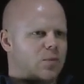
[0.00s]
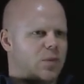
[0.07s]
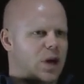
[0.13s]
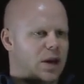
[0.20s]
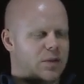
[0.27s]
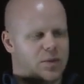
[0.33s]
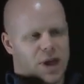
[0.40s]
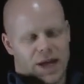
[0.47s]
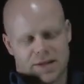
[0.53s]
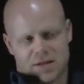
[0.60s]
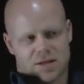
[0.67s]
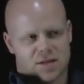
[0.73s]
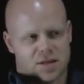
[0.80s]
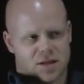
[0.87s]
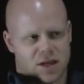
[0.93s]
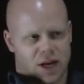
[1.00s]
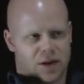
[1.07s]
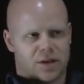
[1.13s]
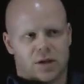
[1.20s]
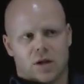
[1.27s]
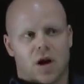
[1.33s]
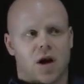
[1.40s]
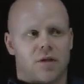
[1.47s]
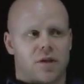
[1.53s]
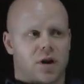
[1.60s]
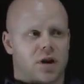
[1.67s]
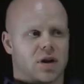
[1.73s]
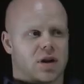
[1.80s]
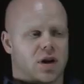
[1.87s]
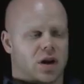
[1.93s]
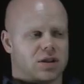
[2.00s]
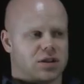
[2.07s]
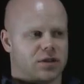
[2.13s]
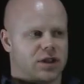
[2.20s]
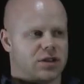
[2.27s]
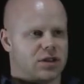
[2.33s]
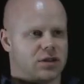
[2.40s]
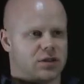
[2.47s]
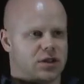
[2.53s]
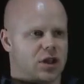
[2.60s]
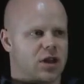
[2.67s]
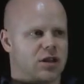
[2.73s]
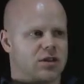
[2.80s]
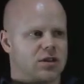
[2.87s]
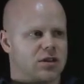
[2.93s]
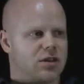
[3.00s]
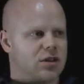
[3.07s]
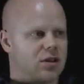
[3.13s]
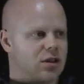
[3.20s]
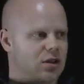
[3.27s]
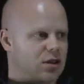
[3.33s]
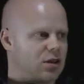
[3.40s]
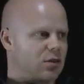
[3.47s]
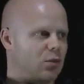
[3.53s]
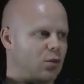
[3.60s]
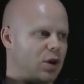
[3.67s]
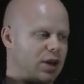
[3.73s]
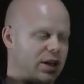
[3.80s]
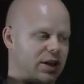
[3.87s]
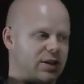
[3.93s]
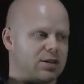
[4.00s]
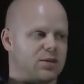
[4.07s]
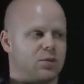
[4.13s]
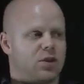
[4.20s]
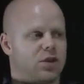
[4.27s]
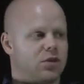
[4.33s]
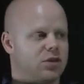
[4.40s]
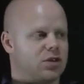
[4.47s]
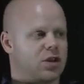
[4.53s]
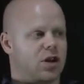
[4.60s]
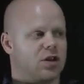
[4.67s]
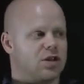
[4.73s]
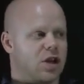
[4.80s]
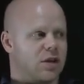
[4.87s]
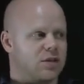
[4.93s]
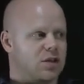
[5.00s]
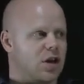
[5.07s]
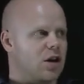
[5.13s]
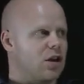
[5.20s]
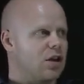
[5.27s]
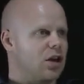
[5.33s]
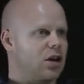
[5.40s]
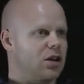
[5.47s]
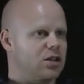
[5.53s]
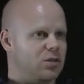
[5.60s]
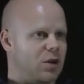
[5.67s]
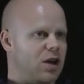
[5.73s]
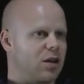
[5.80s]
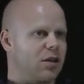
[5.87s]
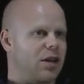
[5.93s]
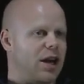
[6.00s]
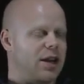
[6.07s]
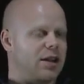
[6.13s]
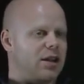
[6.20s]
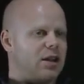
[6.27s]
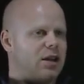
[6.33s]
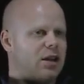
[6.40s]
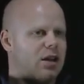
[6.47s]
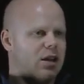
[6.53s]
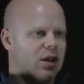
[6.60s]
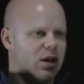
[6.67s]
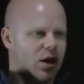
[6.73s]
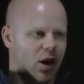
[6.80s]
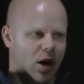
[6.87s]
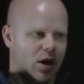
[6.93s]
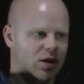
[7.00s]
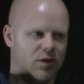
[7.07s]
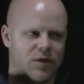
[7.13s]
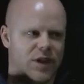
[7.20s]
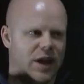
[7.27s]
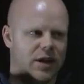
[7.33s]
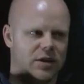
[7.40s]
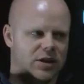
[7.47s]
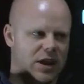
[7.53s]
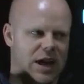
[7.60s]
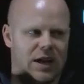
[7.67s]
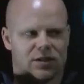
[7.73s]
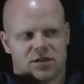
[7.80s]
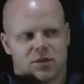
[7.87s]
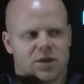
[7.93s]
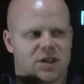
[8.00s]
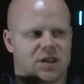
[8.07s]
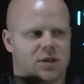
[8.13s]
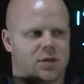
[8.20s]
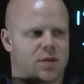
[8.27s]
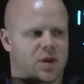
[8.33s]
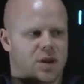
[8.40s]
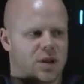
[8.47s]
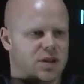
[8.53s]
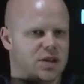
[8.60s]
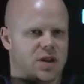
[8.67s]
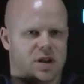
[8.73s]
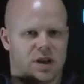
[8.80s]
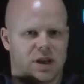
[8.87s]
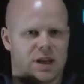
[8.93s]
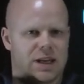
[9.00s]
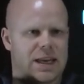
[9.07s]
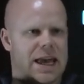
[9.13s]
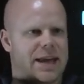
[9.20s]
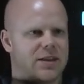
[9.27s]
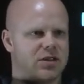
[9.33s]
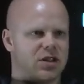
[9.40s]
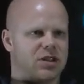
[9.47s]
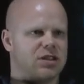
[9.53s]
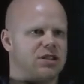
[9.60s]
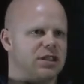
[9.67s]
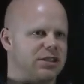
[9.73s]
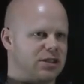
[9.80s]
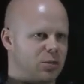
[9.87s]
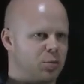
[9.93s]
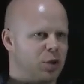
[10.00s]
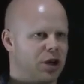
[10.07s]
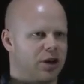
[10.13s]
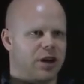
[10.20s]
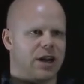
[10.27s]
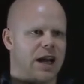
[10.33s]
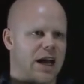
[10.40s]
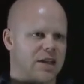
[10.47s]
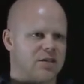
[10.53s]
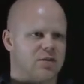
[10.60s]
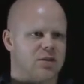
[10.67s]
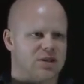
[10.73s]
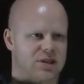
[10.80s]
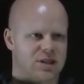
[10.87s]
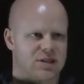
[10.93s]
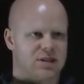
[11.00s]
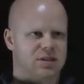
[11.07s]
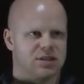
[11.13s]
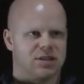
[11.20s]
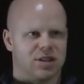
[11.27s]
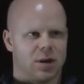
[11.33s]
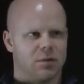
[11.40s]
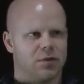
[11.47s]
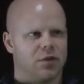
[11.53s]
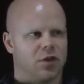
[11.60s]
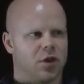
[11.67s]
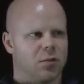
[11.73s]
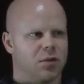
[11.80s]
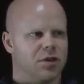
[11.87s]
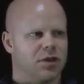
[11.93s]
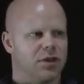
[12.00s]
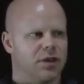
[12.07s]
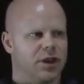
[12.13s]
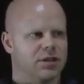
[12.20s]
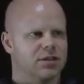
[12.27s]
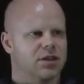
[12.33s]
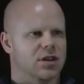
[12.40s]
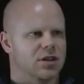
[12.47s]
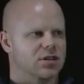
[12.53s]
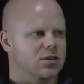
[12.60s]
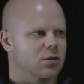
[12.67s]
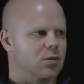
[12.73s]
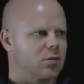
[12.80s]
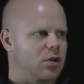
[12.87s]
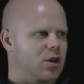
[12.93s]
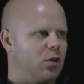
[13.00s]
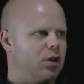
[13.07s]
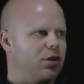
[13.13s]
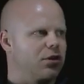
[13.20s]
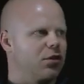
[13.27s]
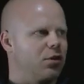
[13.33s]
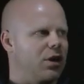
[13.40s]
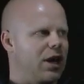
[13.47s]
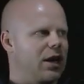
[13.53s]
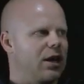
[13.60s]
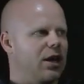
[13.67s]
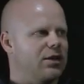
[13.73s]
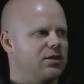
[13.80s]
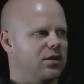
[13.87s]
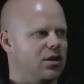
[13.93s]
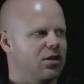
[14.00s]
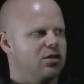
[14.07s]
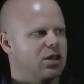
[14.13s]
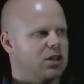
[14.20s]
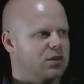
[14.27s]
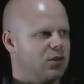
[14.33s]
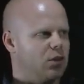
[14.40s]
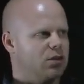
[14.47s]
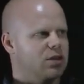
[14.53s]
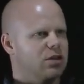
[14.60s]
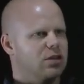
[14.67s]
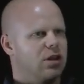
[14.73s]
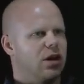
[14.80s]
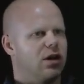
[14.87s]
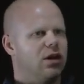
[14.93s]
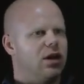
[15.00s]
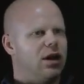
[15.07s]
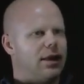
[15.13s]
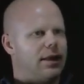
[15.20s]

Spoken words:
And that's kind of the law of conservation of charge when we used Kirchhoff's current law as well, that all of the energy has to exist within the circuit. It can't just disappear. It has to exist in some form within that circuit. So when we're going through and analyzing Kirchhoff's voltage law,